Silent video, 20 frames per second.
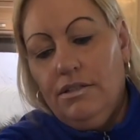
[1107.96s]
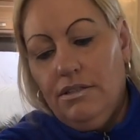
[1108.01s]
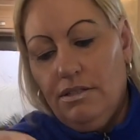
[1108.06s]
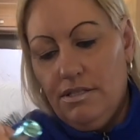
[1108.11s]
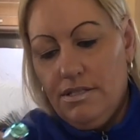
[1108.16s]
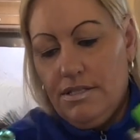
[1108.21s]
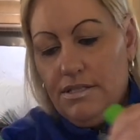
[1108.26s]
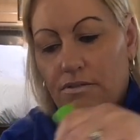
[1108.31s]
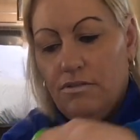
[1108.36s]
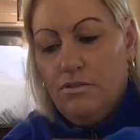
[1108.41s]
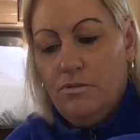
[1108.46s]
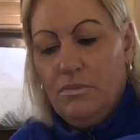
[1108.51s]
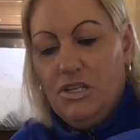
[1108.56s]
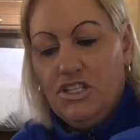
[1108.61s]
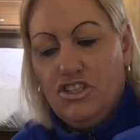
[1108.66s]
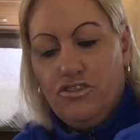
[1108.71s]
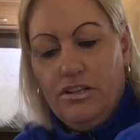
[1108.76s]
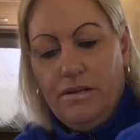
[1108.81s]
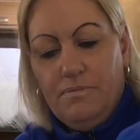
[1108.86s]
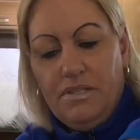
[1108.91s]
It's all my
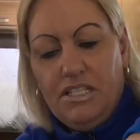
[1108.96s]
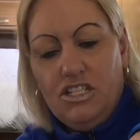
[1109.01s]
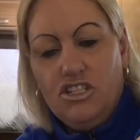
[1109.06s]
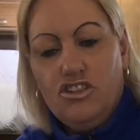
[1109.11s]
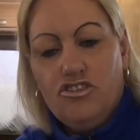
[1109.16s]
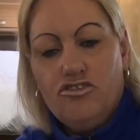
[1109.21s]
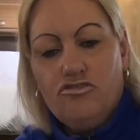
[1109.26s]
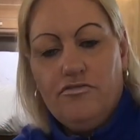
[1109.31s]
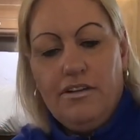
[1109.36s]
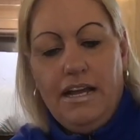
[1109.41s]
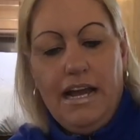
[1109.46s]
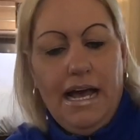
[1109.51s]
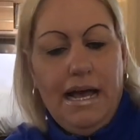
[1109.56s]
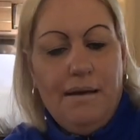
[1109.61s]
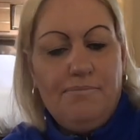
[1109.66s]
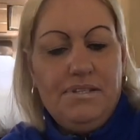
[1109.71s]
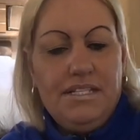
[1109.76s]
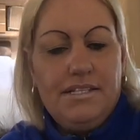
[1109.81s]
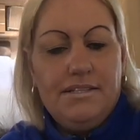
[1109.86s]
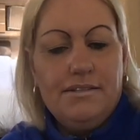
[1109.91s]
dribs and
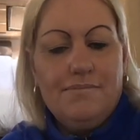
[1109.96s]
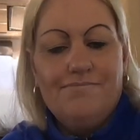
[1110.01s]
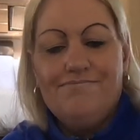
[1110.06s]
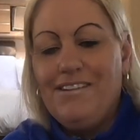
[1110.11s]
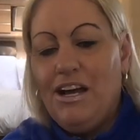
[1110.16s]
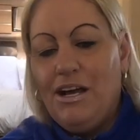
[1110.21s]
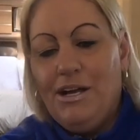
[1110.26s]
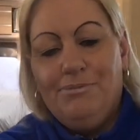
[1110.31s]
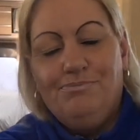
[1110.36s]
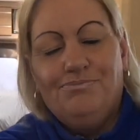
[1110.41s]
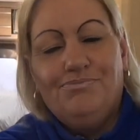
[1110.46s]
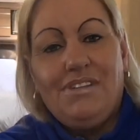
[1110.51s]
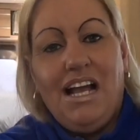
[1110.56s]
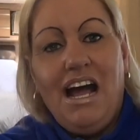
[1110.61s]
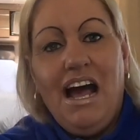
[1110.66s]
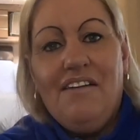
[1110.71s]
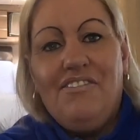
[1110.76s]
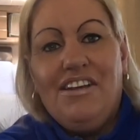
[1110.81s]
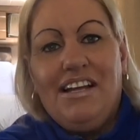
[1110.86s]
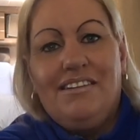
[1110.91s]
drabs. No,
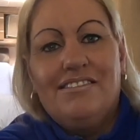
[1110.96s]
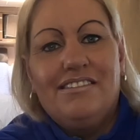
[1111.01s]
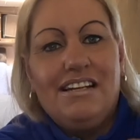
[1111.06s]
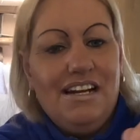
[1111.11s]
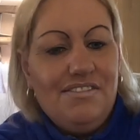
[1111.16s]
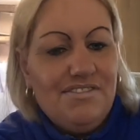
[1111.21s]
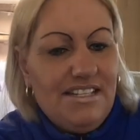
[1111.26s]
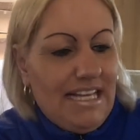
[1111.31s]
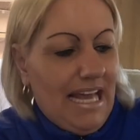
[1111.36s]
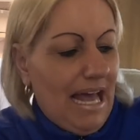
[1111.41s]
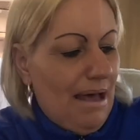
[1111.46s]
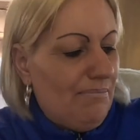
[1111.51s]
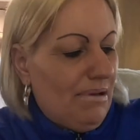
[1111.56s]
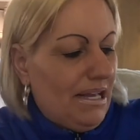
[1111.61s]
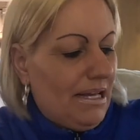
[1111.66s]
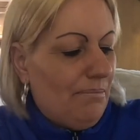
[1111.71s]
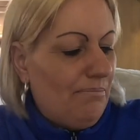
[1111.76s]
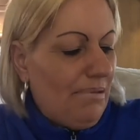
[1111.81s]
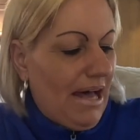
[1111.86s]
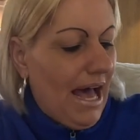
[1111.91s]
I think I'm going to have to get a
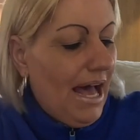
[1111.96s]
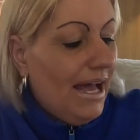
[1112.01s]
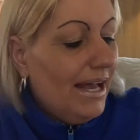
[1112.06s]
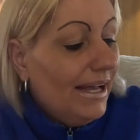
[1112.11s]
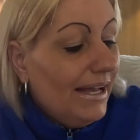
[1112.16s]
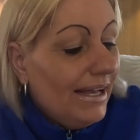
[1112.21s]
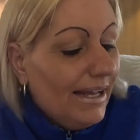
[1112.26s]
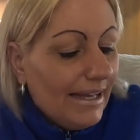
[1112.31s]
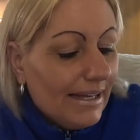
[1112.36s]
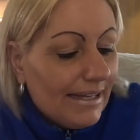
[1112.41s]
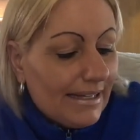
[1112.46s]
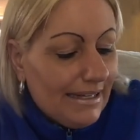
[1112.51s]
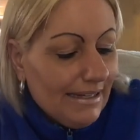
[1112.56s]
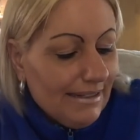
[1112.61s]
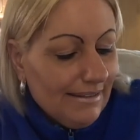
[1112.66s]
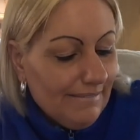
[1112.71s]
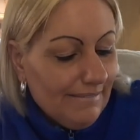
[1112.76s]
bigger bag.